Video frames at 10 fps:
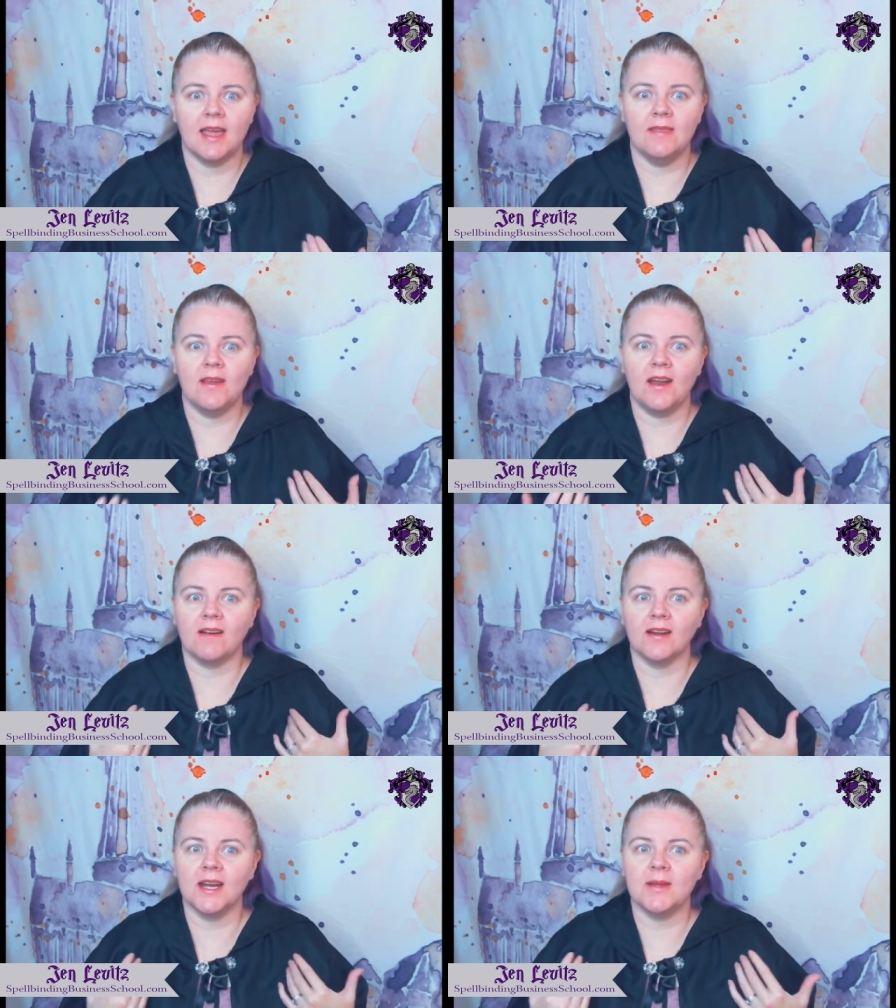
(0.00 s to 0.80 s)
and they
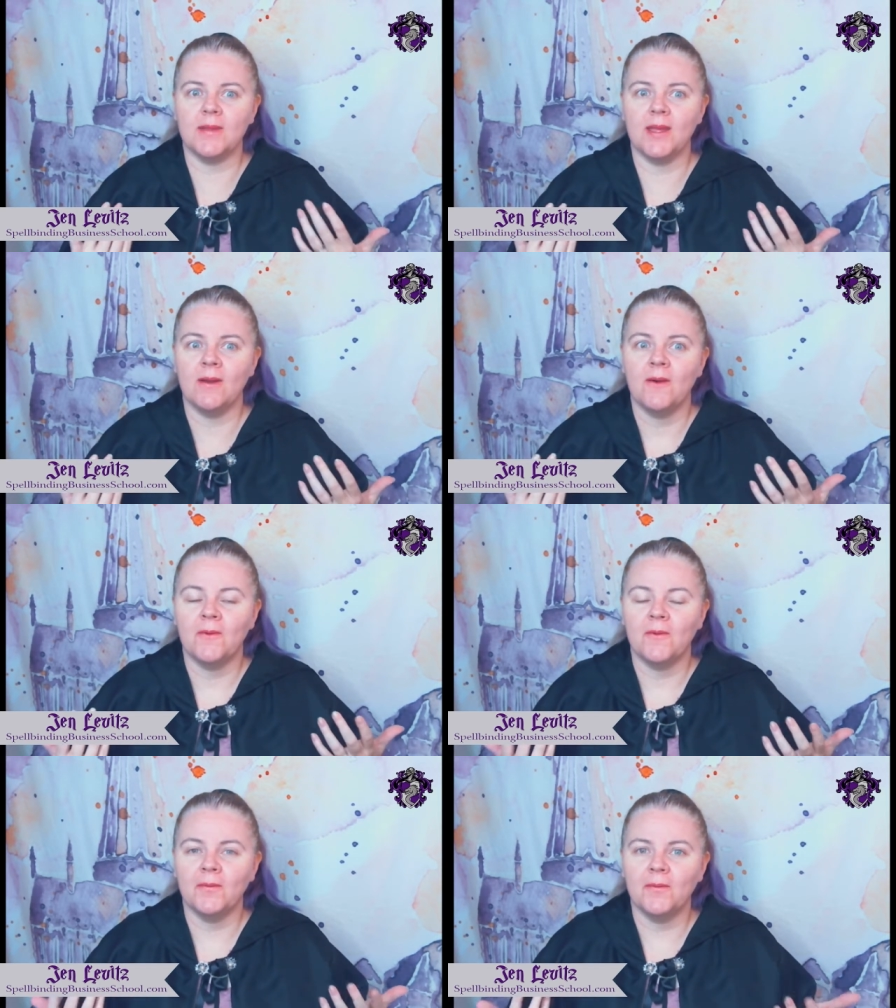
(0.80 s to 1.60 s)
are going to be
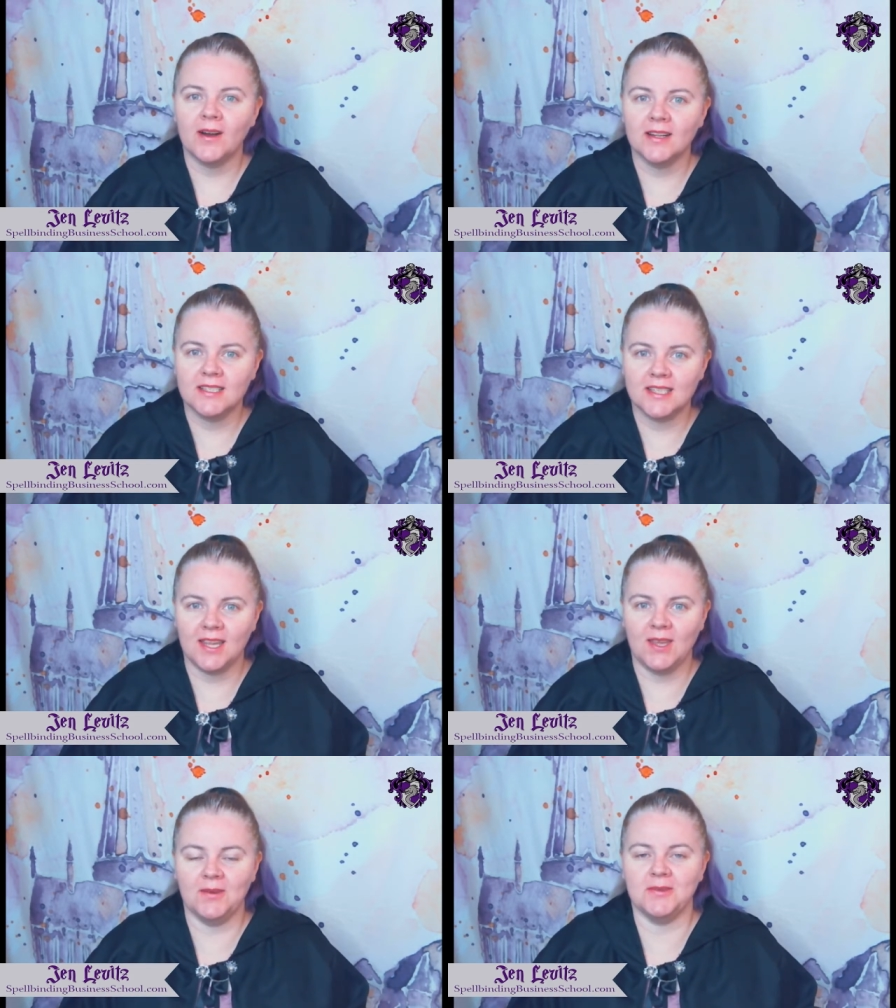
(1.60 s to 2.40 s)

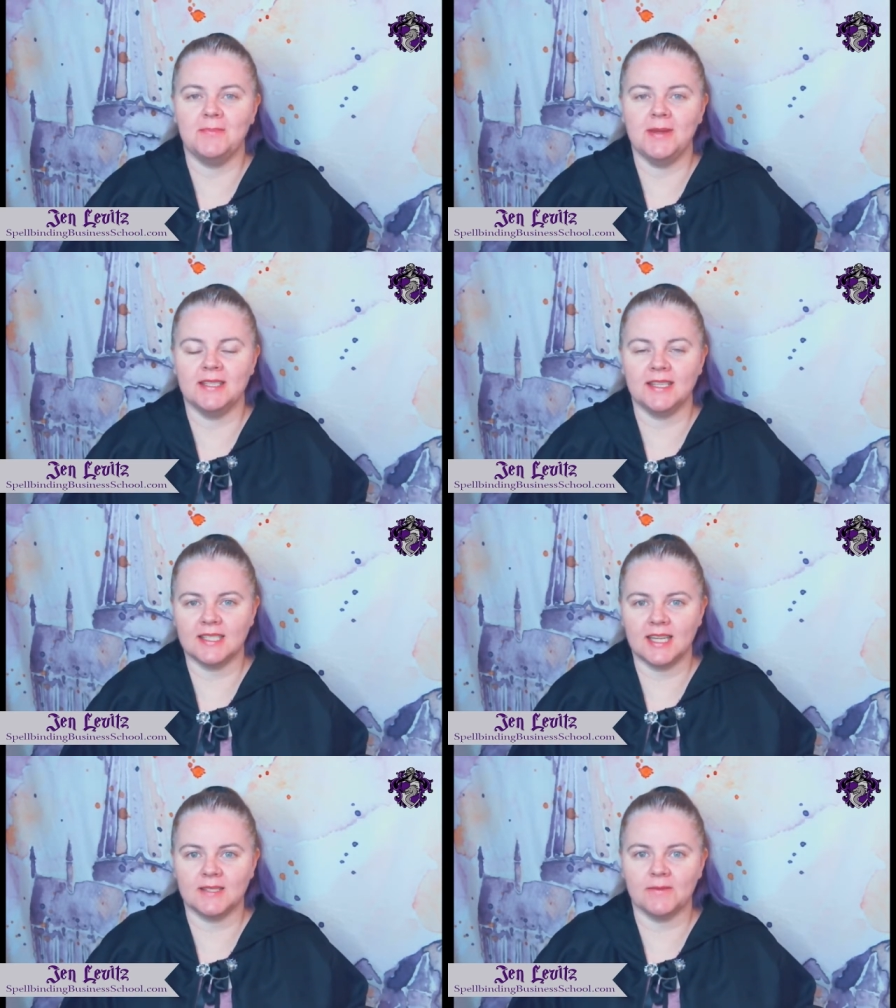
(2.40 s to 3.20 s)
wanting you to be
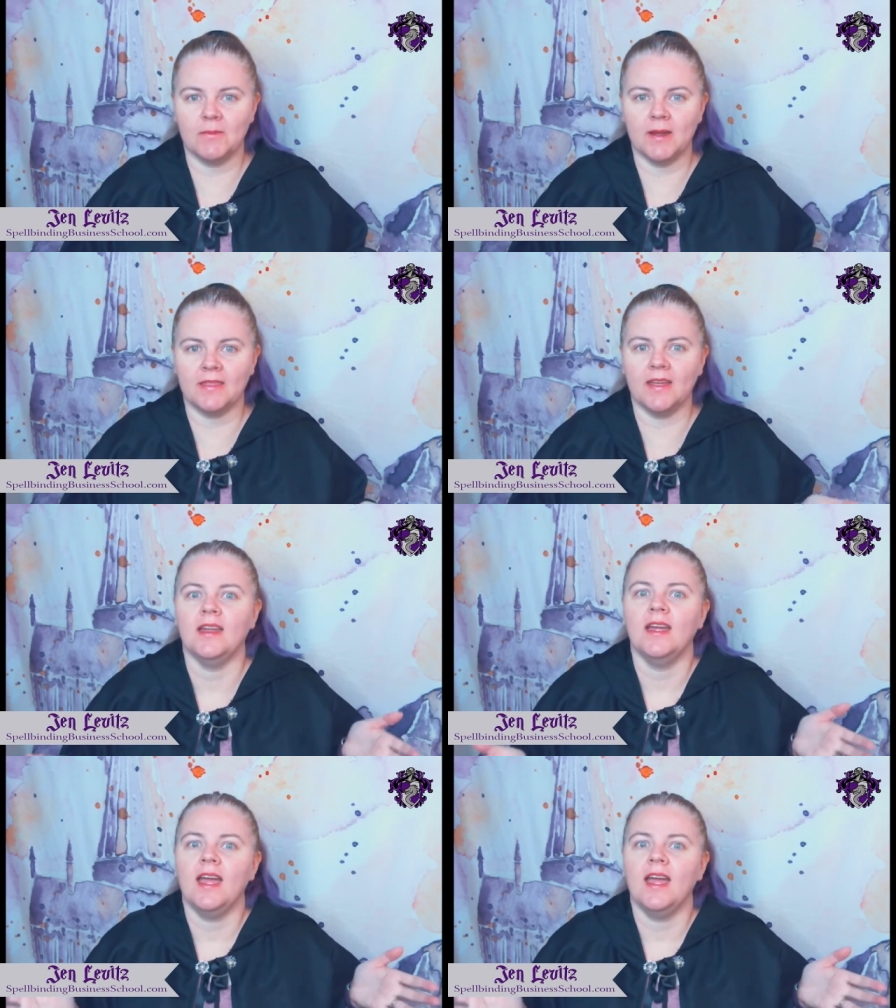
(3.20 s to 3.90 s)
successful with it